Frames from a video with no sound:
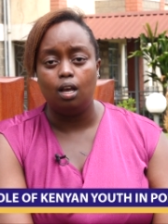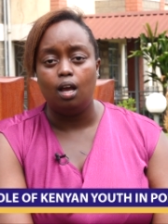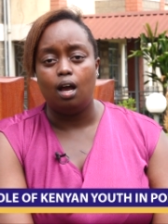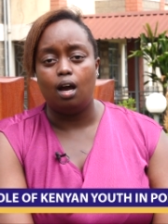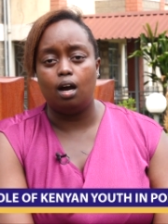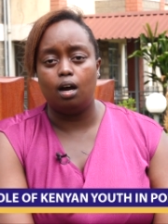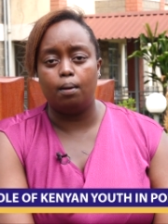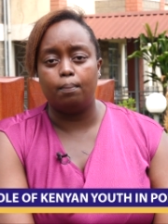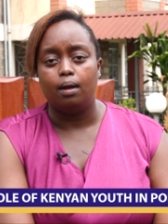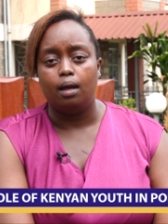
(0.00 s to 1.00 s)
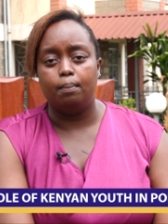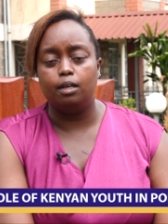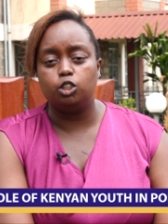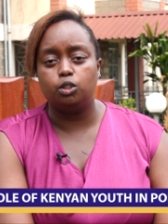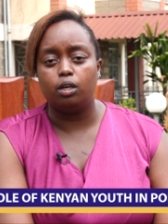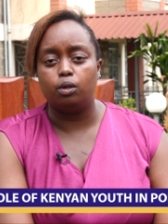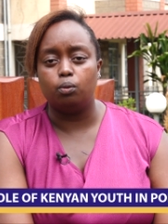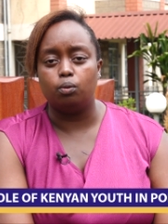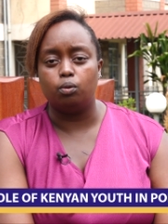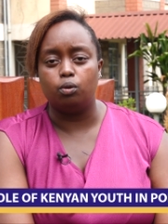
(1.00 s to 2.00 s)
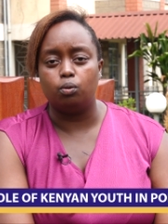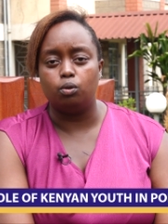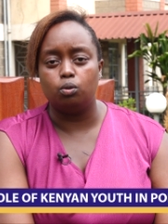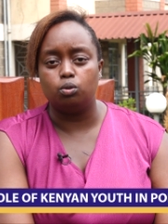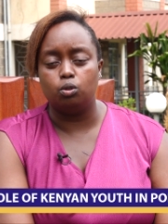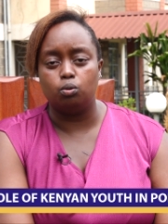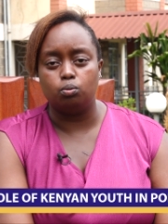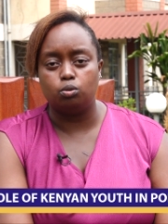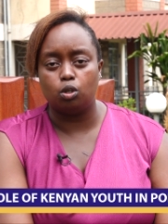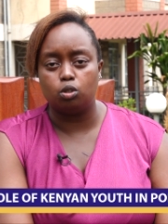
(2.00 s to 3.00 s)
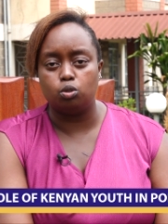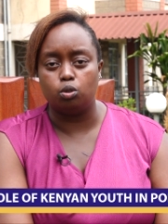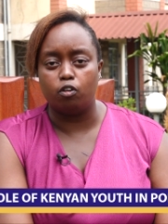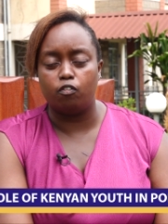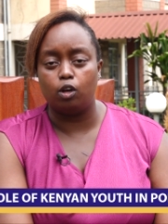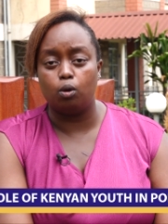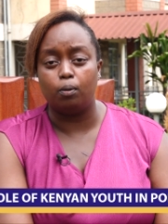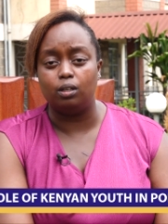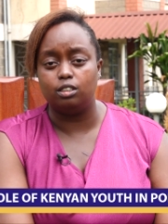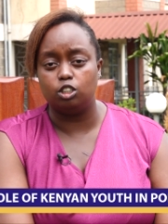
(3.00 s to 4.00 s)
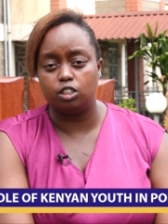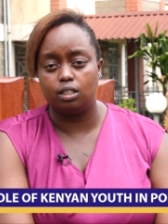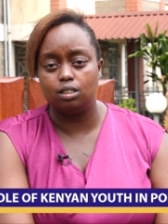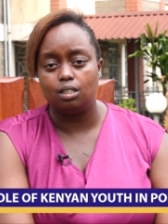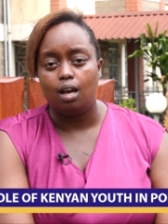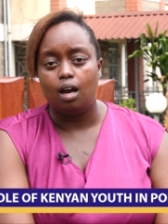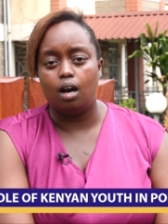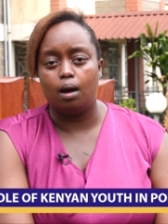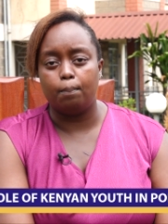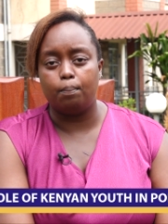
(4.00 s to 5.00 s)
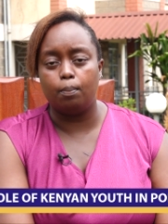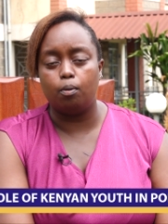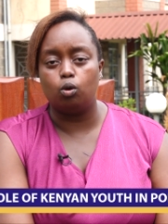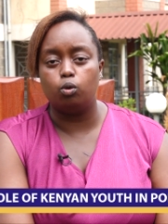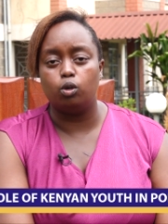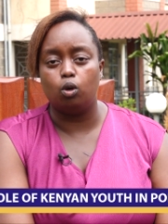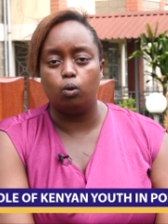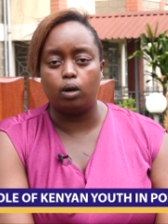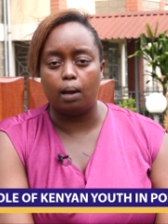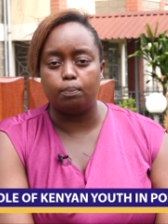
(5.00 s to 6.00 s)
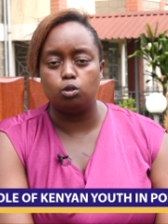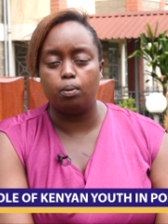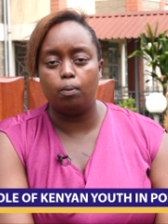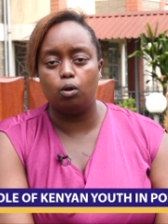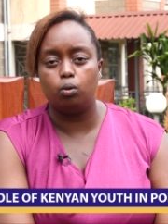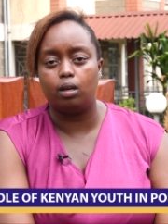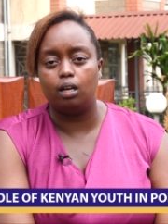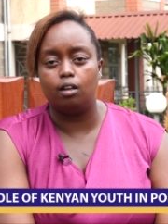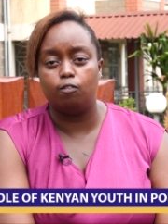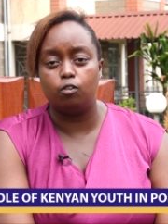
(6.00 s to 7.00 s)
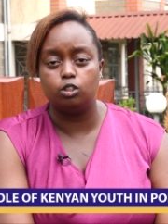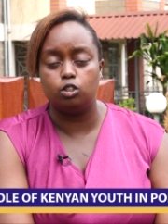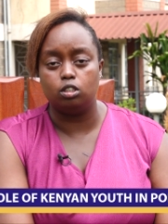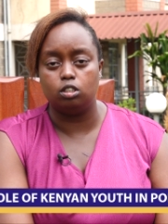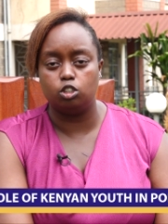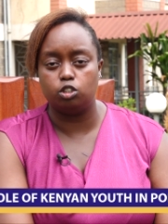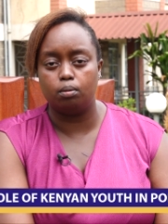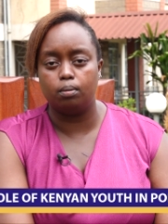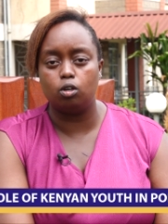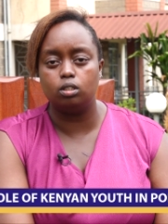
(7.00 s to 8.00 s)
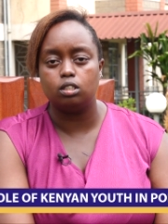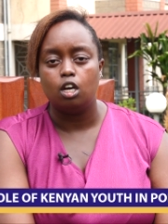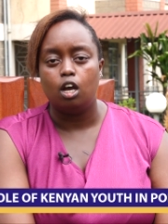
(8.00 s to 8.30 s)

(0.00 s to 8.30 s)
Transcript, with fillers: Mm -hmm. um, make sure you, you, you, you, talk to your fellow politicians, mm-hmm. um, people who you look up to, people who can influence your decision because,